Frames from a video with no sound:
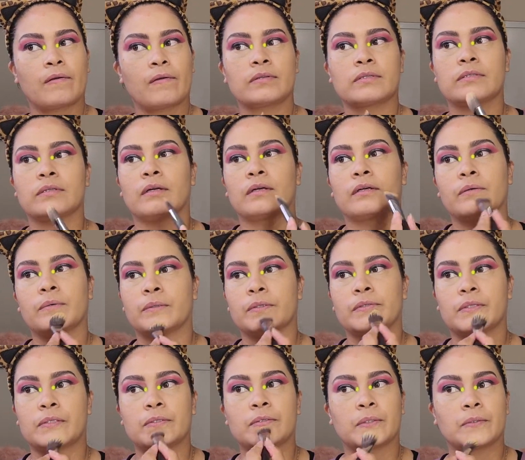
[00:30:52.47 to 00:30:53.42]
it's not
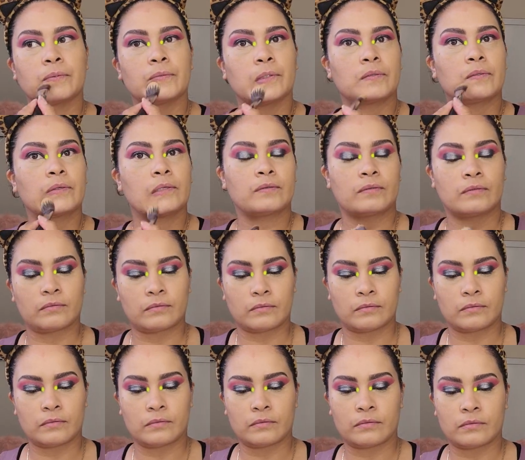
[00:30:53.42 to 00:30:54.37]
going to
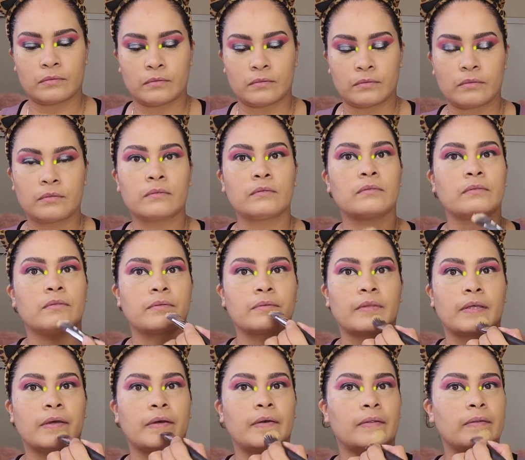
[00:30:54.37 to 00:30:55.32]
do
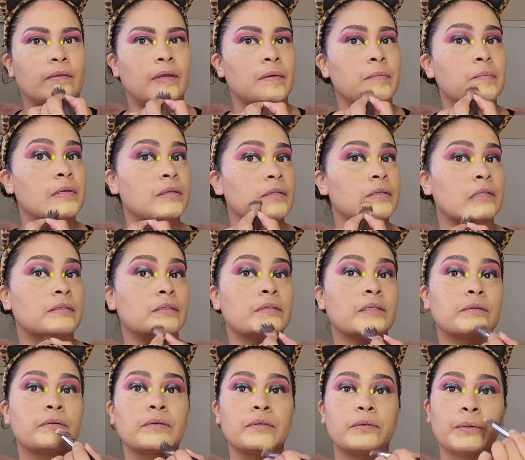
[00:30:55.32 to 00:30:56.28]
that. I mean,
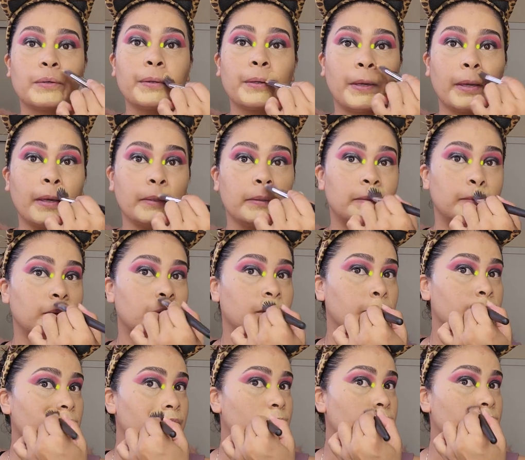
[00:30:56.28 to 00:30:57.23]
you can use the
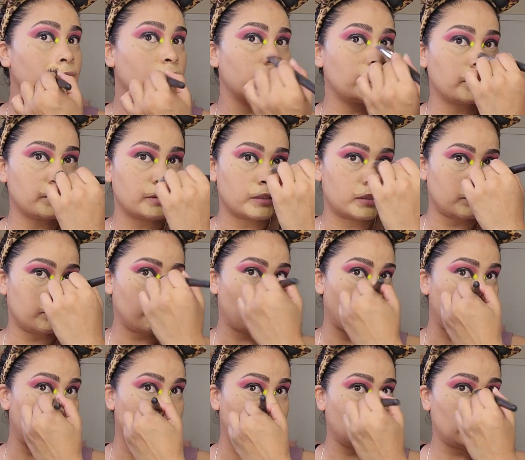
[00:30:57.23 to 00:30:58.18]
Beauty Blender, it's
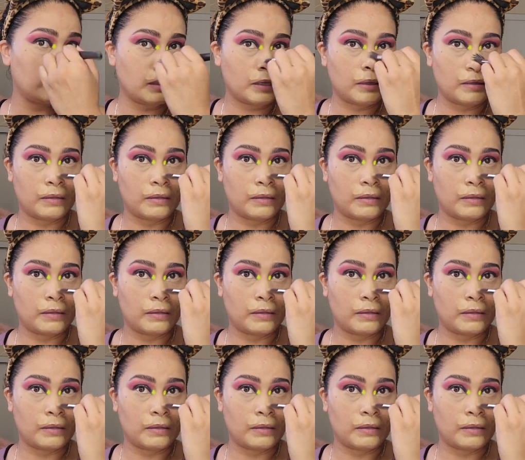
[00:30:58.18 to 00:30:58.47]
fine,